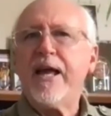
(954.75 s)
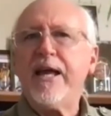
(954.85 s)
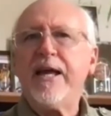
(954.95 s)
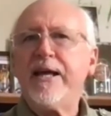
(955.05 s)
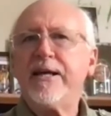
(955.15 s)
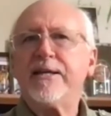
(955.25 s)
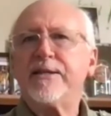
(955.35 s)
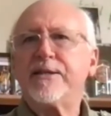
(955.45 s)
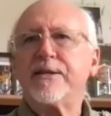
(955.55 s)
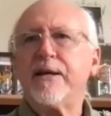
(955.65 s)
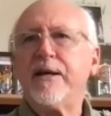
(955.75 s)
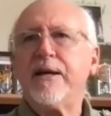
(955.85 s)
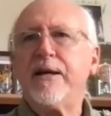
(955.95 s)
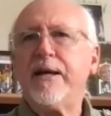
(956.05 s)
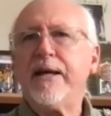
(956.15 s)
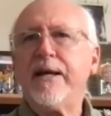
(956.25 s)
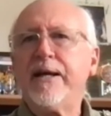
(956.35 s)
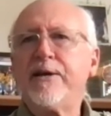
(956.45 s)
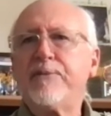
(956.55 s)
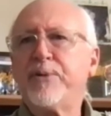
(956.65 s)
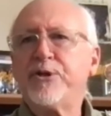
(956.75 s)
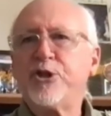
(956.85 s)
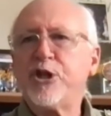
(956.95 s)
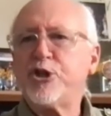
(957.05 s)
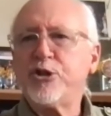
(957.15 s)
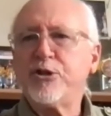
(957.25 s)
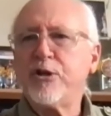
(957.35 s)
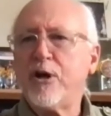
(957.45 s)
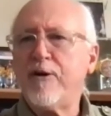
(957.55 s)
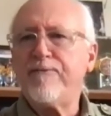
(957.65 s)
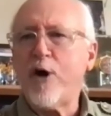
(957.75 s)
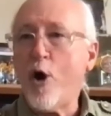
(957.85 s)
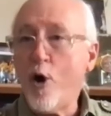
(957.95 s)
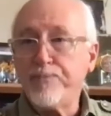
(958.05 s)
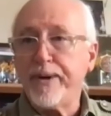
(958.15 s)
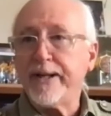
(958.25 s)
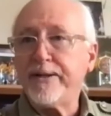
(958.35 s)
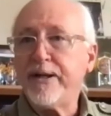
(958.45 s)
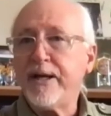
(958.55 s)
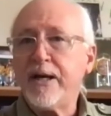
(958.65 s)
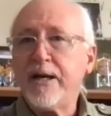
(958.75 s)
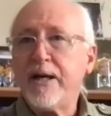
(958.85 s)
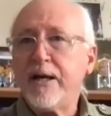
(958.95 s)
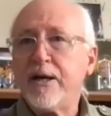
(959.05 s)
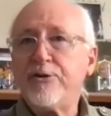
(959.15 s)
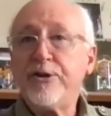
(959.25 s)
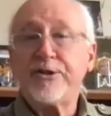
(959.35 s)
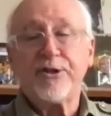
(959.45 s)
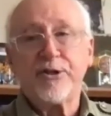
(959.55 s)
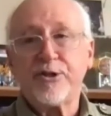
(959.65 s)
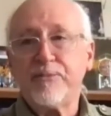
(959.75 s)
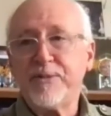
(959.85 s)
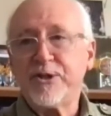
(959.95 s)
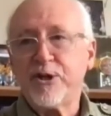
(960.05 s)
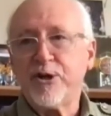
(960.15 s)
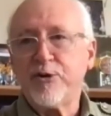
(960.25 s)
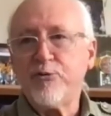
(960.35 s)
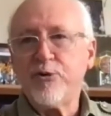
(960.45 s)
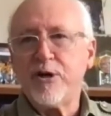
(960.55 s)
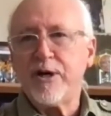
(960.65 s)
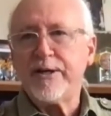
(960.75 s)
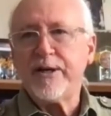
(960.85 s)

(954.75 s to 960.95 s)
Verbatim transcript: is in a position of open, the system is going to run.